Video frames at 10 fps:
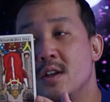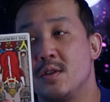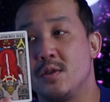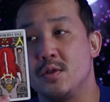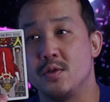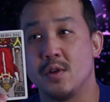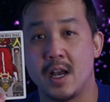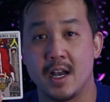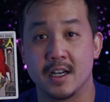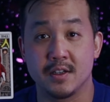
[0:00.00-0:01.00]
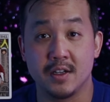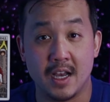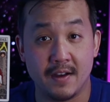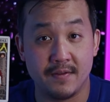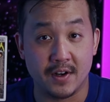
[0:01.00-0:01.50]
who uh, could
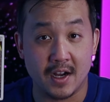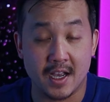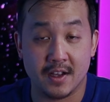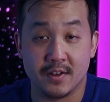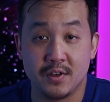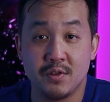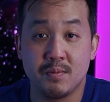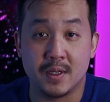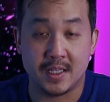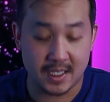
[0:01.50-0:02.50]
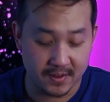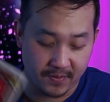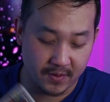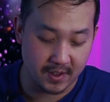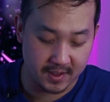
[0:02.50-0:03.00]
have their eye on you, but that's
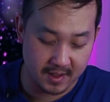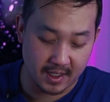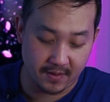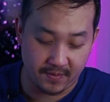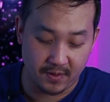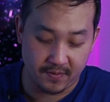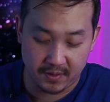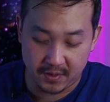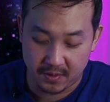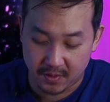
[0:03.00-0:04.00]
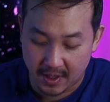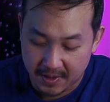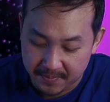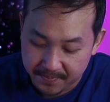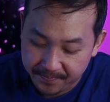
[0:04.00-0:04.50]
for a select few of you too, okay?